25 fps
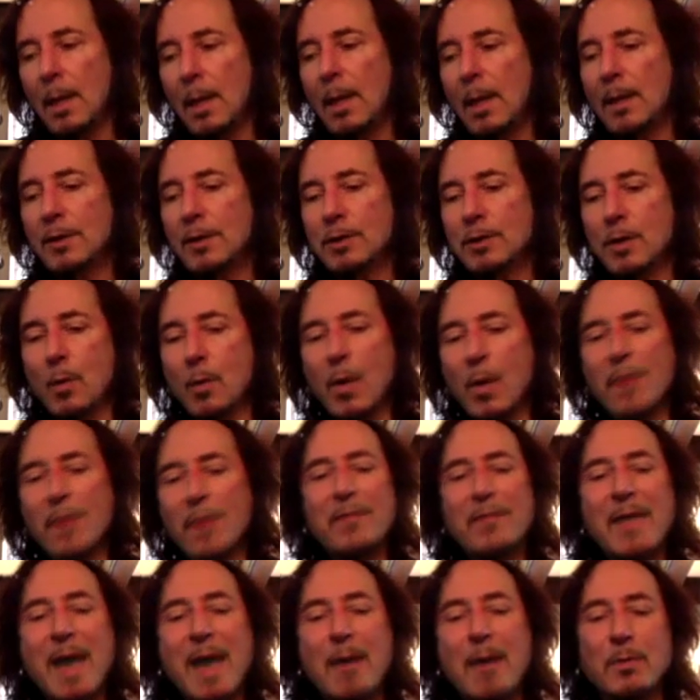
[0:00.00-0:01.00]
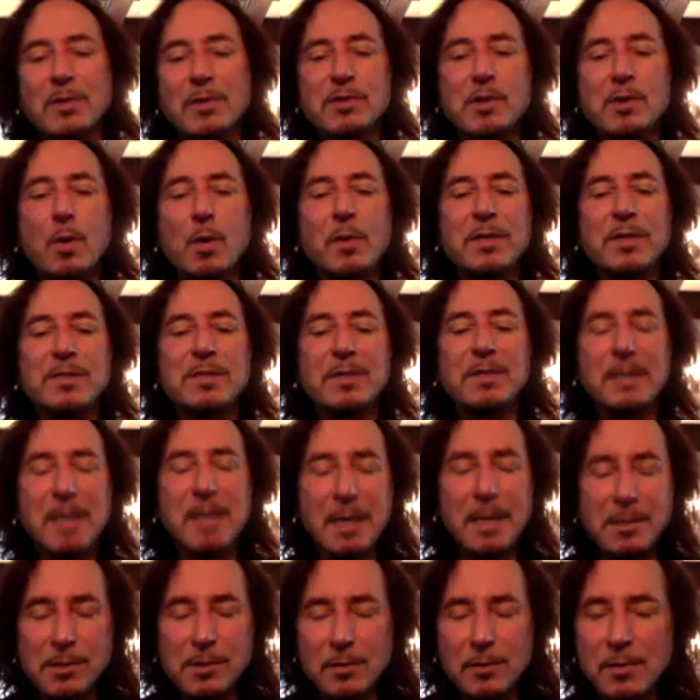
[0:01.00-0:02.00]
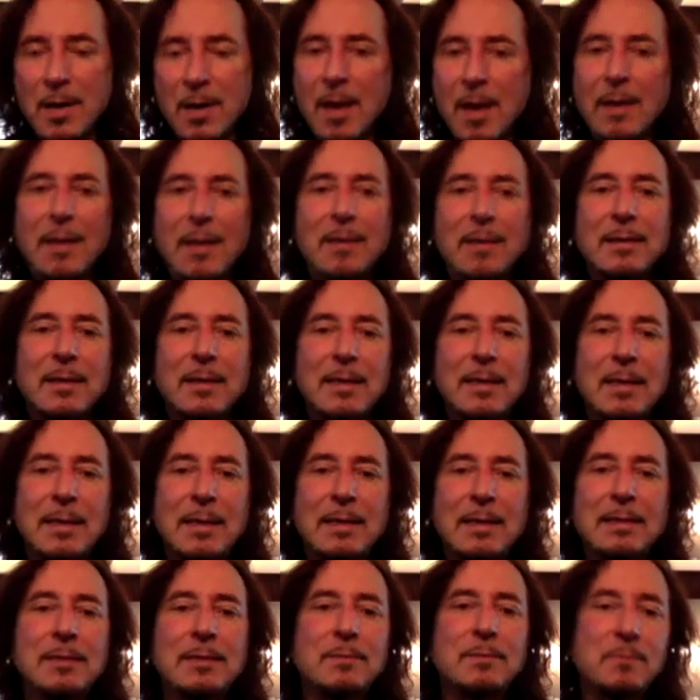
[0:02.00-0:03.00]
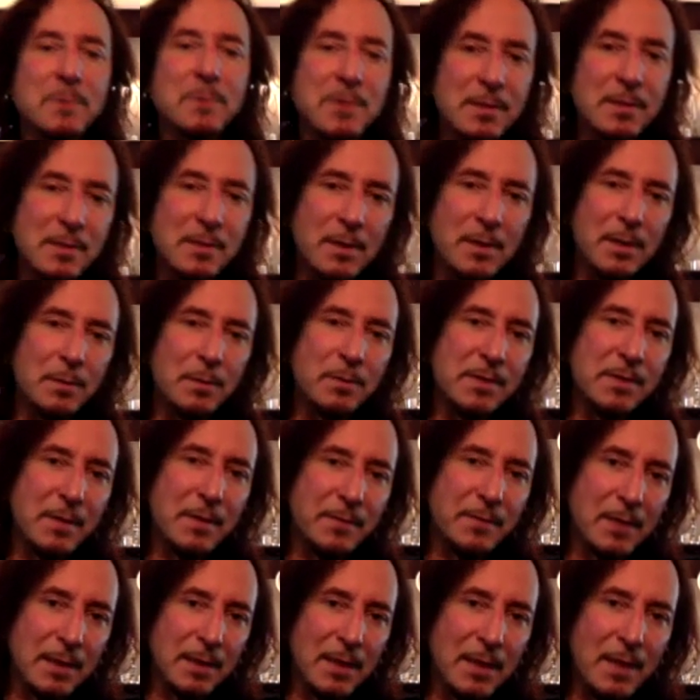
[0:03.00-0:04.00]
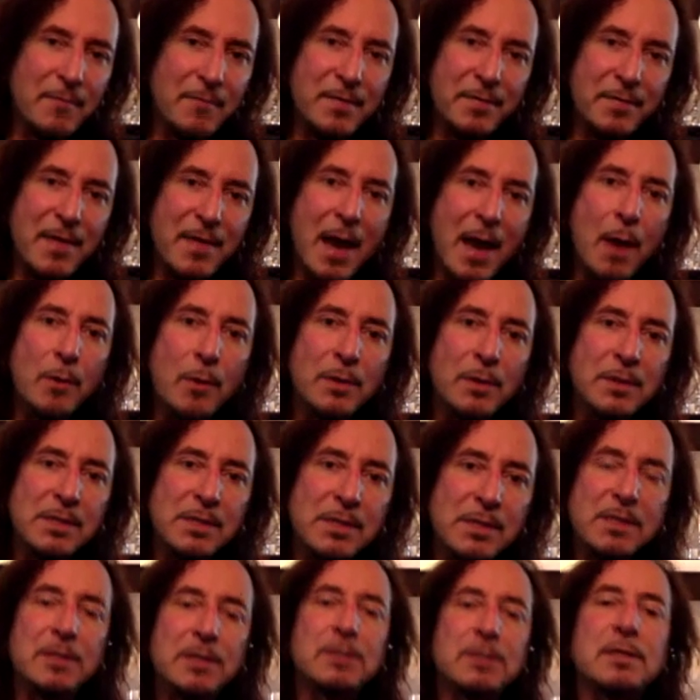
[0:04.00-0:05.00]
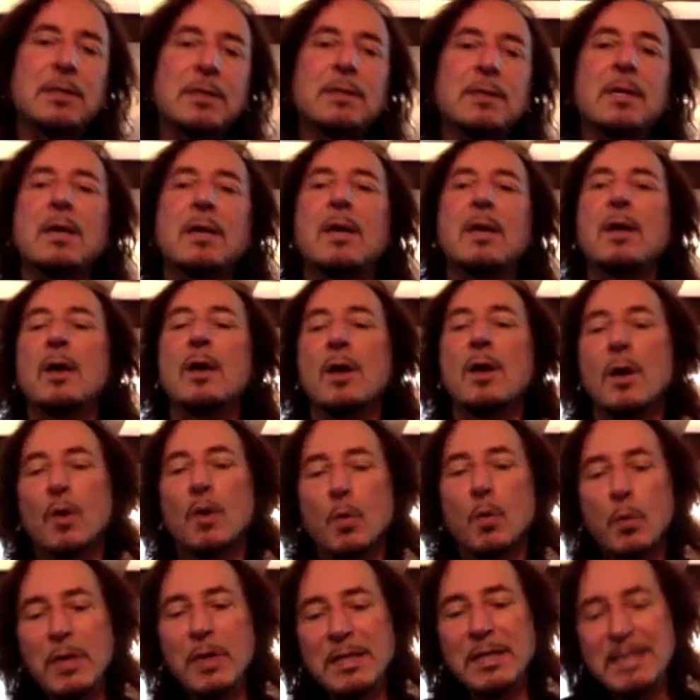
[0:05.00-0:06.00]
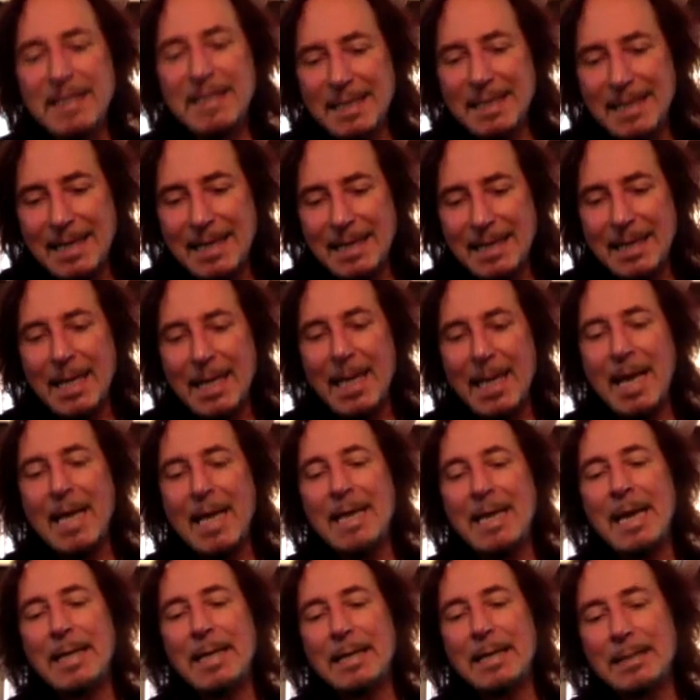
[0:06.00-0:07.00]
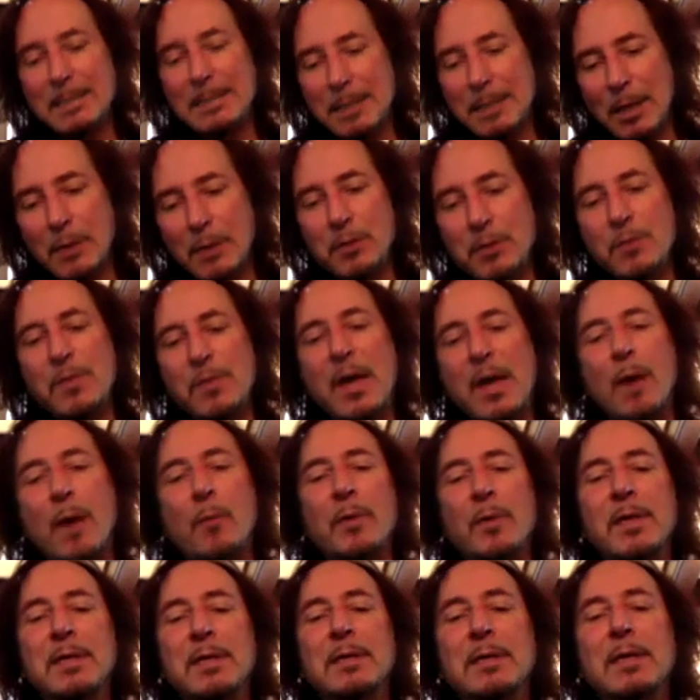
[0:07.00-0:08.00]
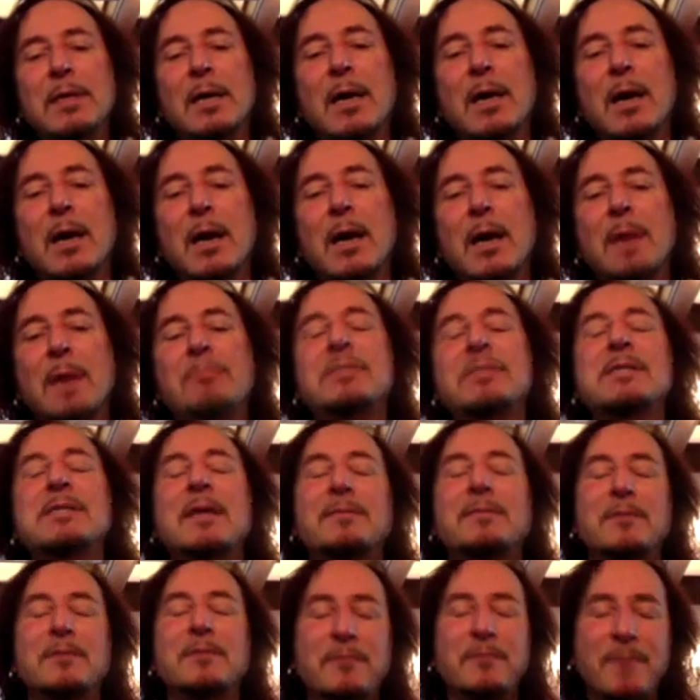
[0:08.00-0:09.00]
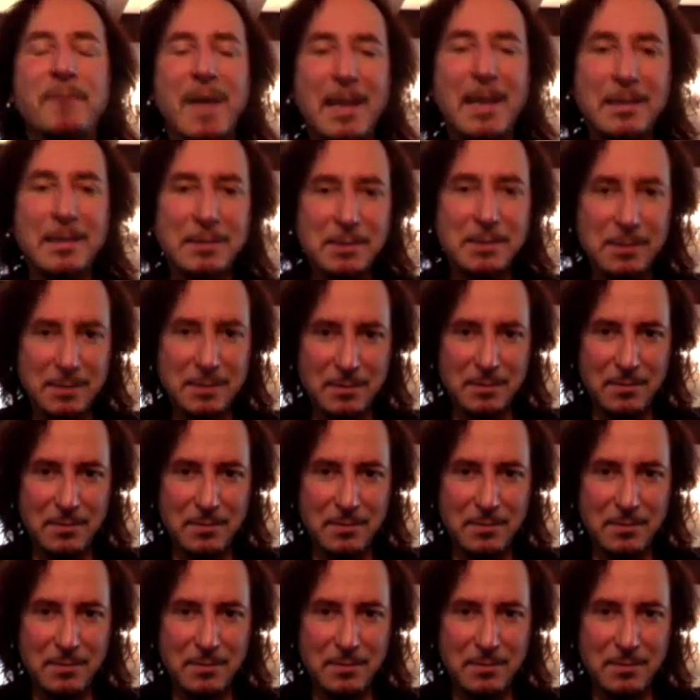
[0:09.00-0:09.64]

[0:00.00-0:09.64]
So whether that was always the case or not, it was at the 11th hour decision. We did it, and I can tell you that we upset the fans